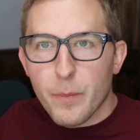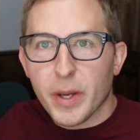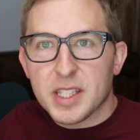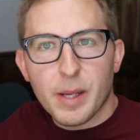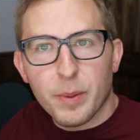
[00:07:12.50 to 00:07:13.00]

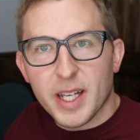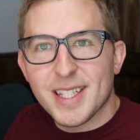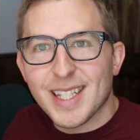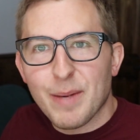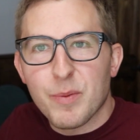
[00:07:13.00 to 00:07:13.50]
Because I'm
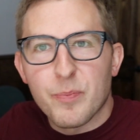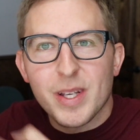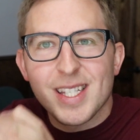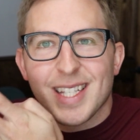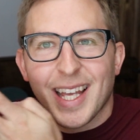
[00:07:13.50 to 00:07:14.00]
placing them in
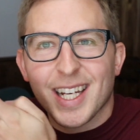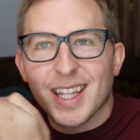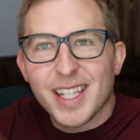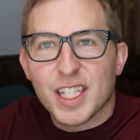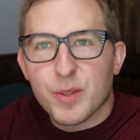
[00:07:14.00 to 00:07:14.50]
business
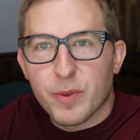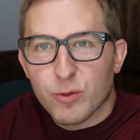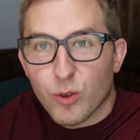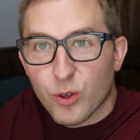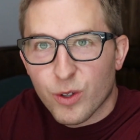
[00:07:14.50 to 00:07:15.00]
analytics
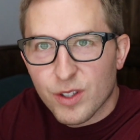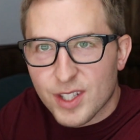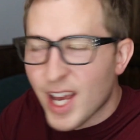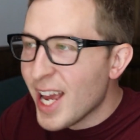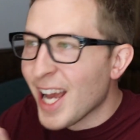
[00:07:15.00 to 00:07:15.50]
roles.